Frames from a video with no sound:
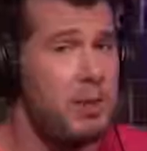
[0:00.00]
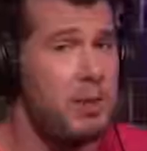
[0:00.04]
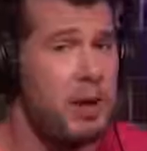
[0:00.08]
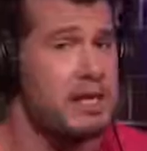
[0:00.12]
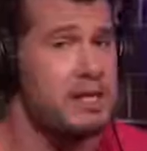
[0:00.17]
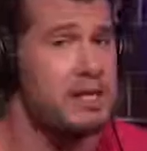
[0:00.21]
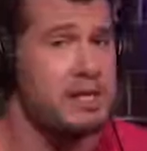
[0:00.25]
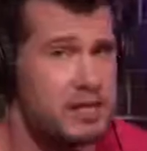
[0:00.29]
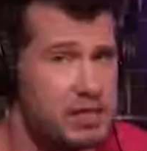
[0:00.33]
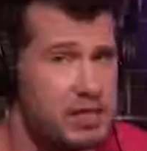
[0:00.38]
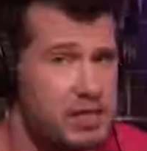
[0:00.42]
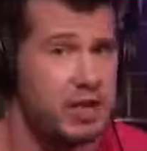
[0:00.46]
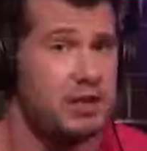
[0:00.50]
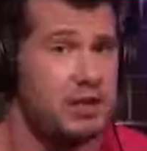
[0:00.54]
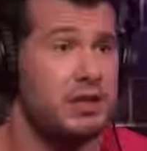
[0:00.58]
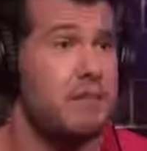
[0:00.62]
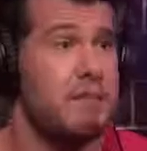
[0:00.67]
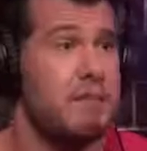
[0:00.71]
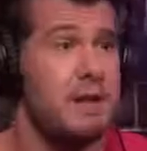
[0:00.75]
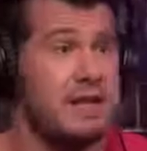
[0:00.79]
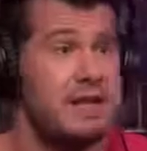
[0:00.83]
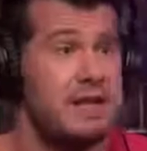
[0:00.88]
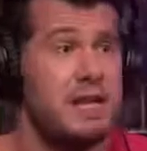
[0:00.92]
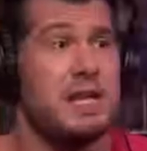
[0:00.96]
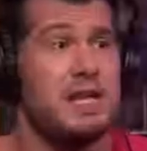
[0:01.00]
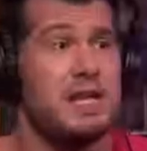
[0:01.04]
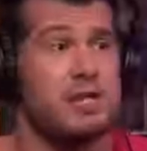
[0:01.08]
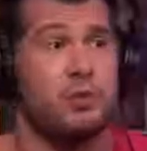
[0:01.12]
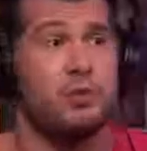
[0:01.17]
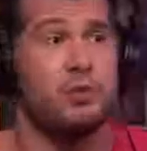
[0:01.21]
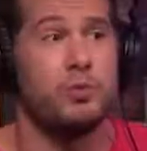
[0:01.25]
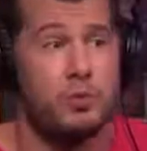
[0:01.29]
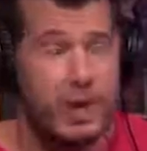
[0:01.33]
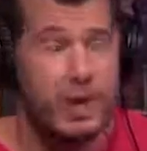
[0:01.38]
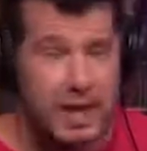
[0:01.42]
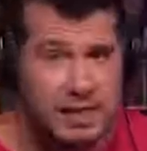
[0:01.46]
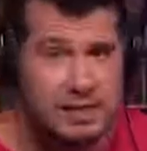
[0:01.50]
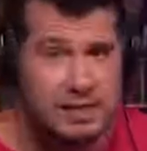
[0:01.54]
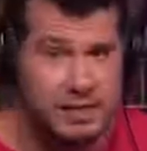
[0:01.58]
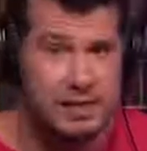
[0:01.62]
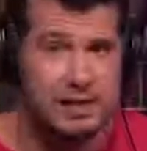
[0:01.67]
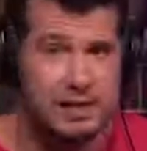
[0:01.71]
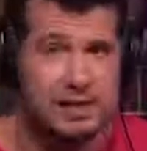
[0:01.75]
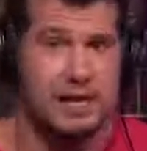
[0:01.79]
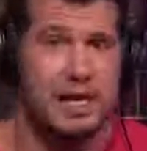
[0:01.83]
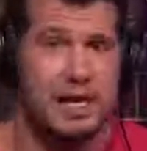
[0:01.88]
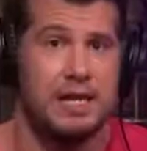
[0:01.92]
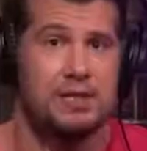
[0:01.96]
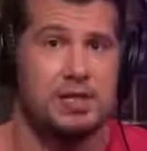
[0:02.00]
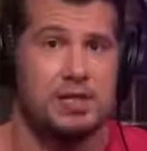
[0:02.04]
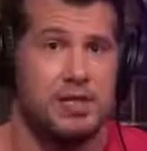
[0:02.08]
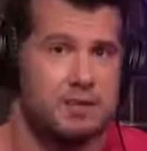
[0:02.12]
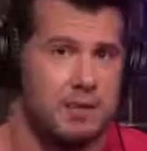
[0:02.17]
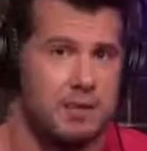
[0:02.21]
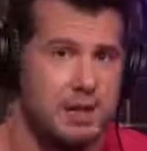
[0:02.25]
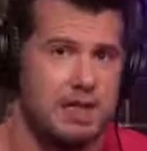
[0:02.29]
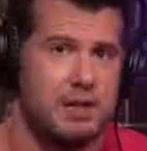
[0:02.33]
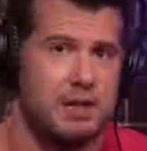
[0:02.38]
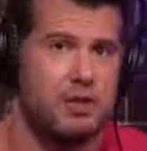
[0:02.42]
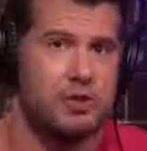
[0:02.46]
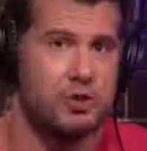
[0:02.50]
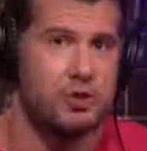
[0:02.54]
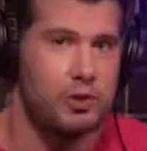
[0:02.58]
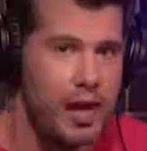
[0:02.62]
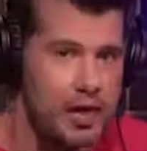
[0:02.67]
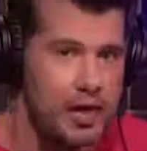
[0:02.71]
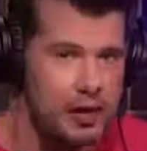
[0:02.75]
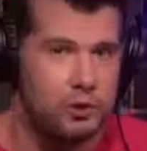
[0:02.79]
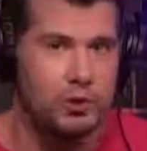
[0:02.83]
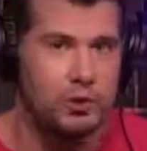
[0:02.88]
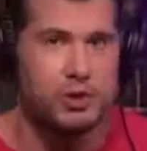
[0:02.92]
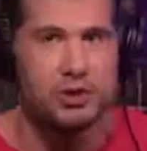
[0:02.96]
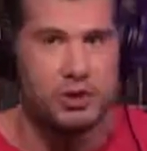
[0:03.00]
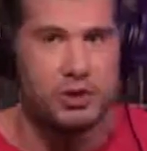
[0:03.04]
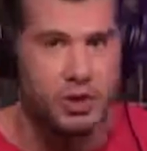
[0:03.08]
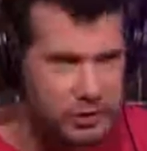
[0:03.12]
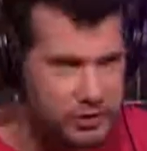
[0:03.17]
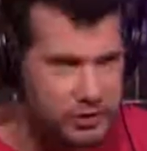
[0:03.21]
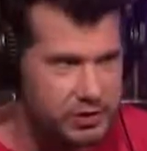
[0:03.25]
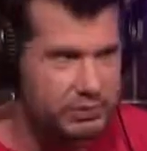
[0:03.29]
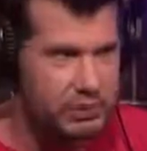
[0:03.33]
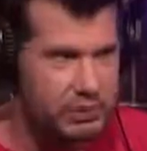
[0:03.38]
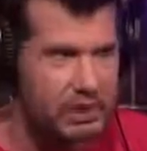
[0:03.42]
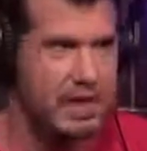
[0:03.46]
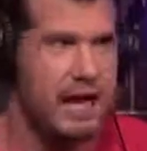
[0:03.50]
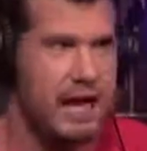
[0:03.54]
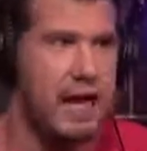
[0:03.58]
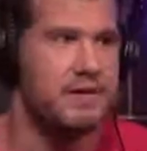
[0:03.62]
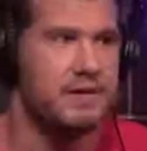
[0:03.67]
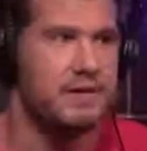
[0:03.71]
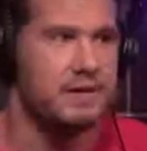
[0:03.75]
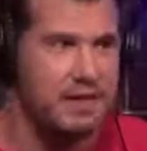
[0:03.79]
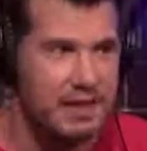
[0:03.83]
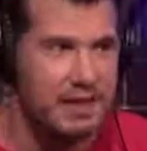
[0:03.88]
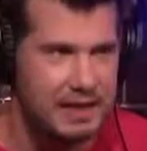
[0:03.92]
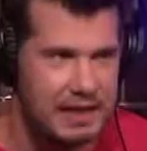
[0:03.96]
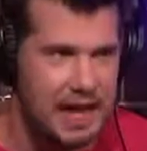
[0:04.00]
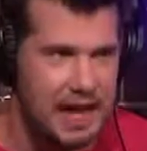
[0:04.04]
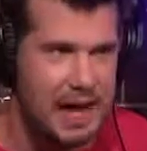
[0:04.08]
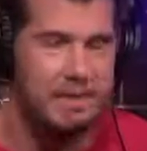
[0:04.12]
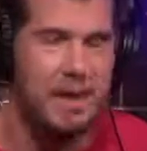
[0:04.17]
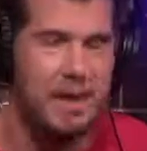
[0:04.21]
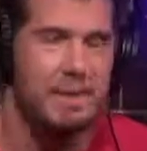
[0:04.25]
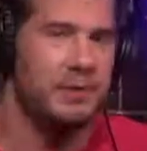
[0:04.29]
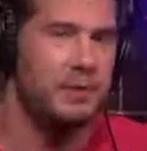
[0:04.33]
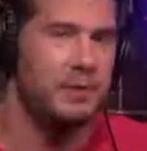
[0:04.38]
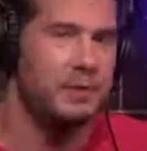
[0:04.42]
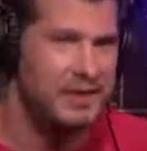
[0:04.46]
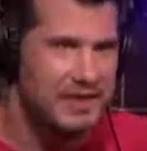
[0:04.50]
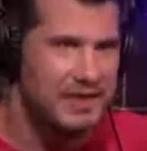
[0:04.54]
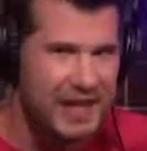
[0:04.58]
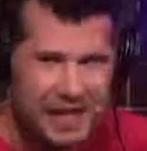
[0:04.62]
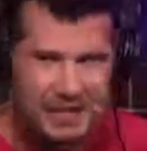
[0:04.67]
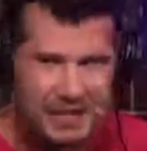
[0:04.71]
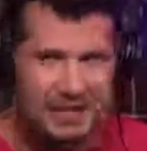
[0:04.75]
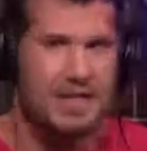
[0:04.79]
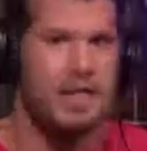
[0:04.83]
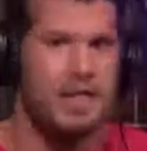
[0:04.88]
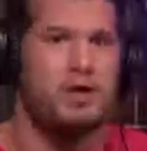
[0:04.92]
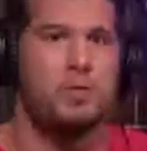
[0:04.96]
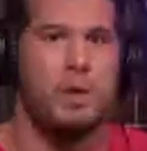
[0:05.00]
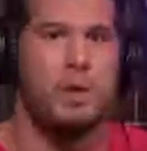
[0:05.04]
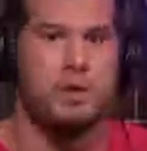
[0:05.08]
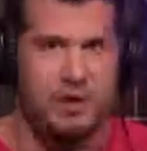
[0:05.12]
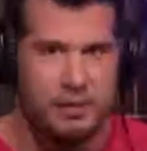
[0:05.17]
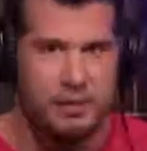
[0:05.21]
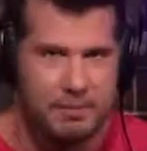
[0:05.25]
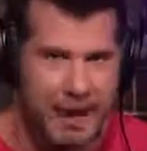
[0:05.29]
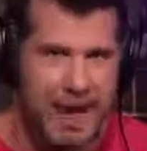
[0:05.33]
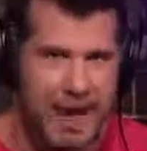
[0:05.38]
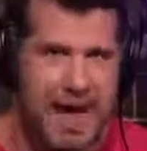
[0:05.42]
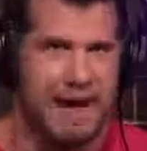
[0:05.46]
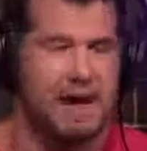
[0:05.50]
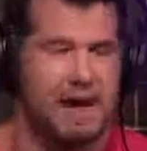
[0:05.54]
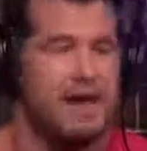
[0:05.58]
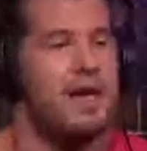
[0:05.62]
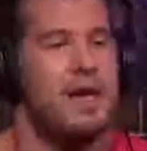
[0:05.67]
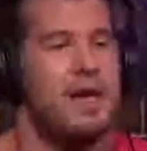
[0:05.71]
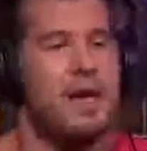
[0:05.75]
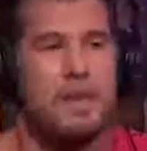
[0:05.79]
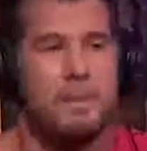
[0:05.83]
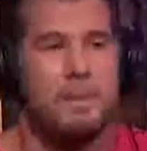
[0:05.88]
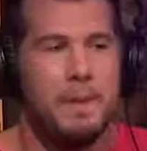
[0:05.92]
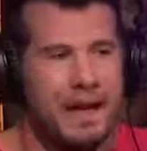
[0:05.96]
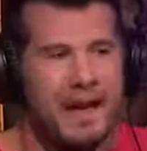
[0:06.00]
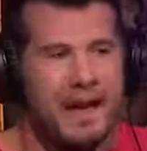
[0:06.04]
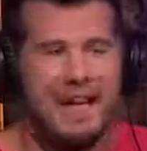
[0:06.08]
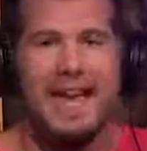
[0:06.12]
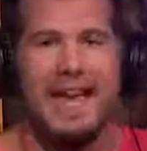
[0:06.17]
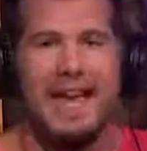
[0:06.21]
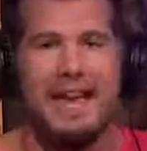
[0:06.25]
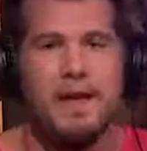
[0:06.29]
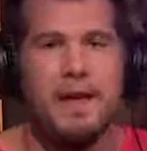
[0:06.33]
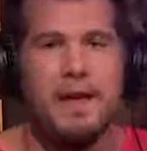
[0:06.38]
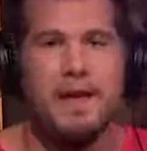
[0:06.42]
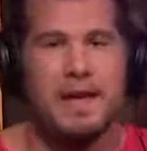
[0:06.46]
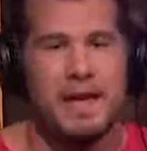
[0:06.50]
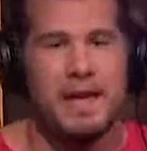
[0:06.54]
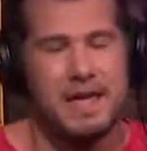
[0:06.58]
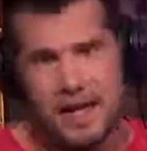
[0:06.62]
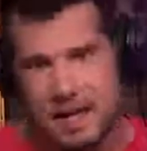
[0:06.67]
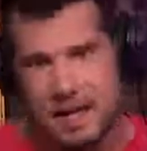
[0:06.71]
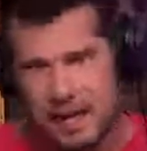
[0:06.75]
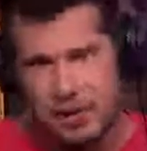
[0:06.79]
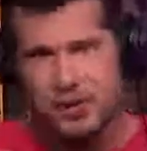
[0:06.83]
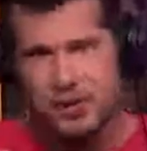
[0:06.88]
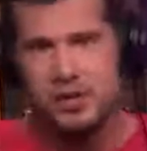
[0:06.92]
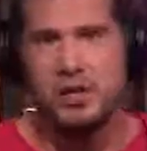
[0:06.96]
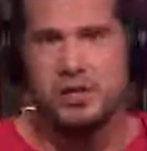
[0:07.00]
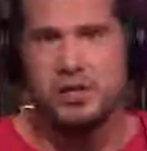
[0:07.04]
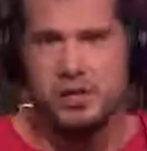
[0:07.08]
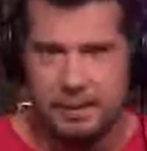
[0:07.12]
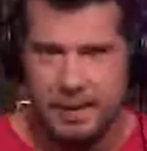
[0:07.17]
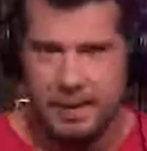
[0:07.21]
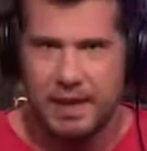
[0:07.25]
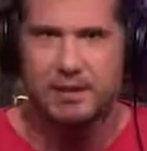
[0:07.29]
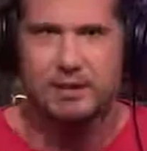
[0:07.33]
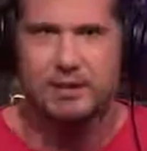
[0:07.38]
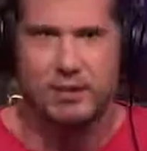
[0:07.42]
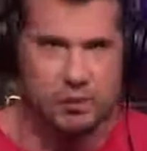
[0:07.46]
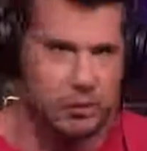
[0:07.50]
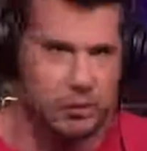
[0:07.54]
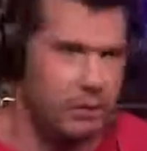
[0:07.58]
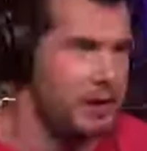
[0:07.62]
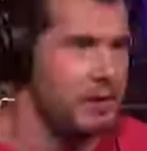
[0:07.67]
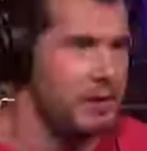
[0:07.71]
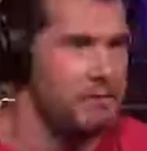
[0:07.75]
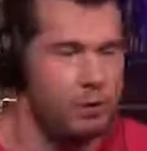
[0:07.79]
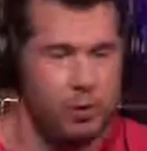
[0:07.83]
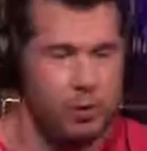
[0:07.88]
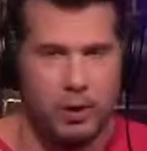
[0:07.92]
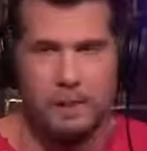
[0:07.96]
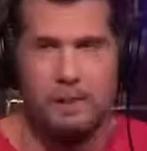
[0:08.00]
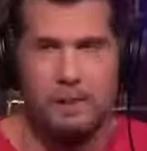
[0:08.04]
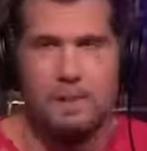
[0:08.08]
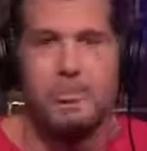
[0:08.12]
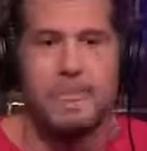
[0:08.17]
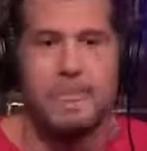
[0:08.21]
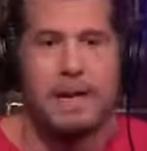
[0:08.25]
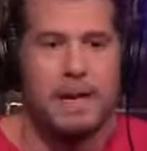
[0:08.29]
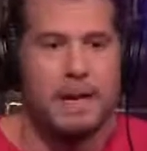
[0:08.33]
By the way, it doesn't necessarily mean that he's a racist. It just means he was trying to insult somebody. I've seen that. People say things when they're mad. But again, here's something else that's really important.